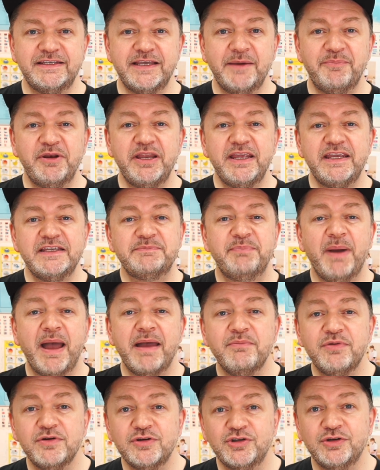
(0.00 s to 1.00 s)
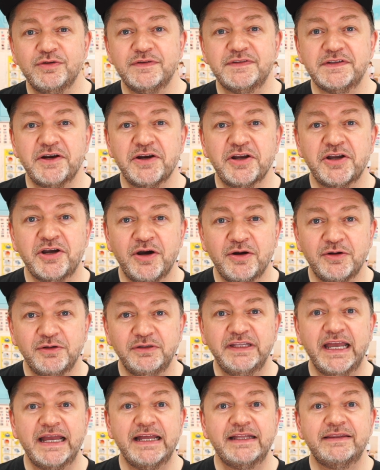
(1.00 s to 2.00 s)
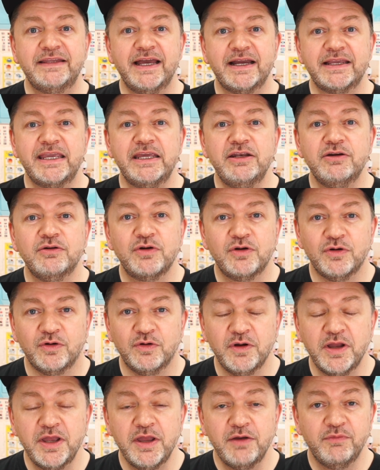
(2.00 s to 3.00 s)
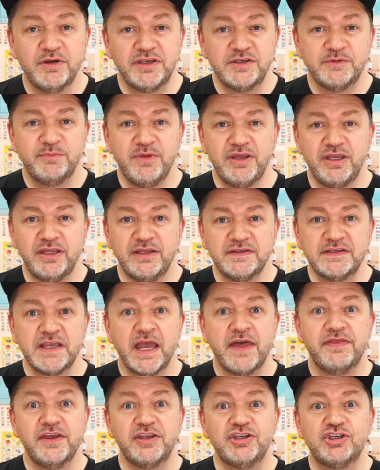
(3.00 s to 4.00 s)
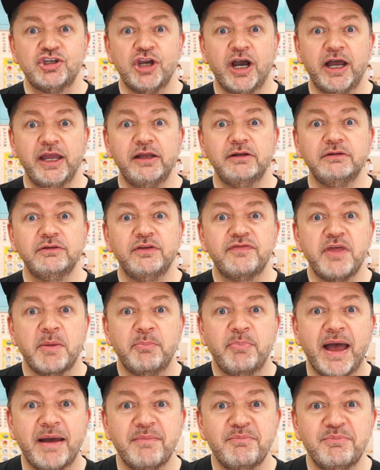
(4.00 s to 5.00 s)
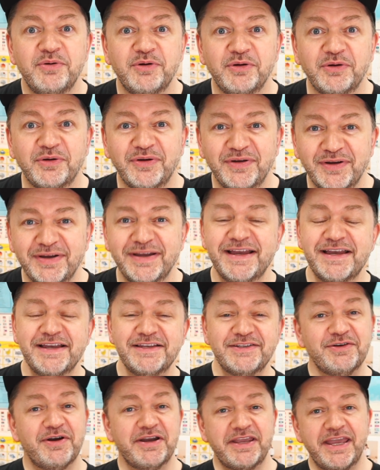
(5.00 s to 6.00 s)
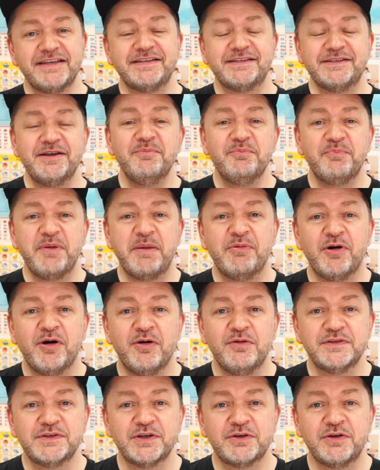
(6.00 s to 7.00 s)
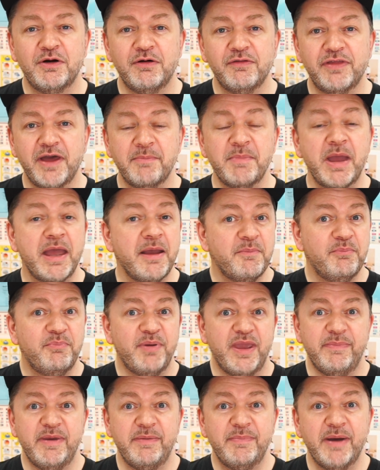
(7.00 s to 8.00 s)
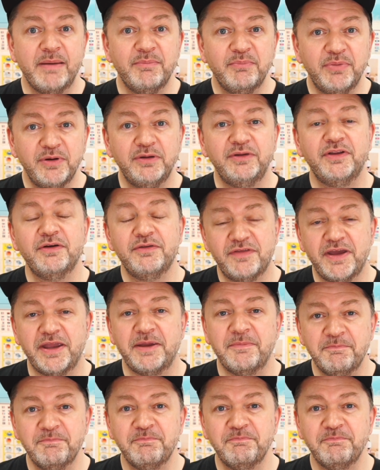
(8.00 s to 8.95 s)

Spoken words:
Japanese, bamboo shoots are called takenoko, which means the child of the bamboo. So I guess some people also call them baby bamboo, don't they?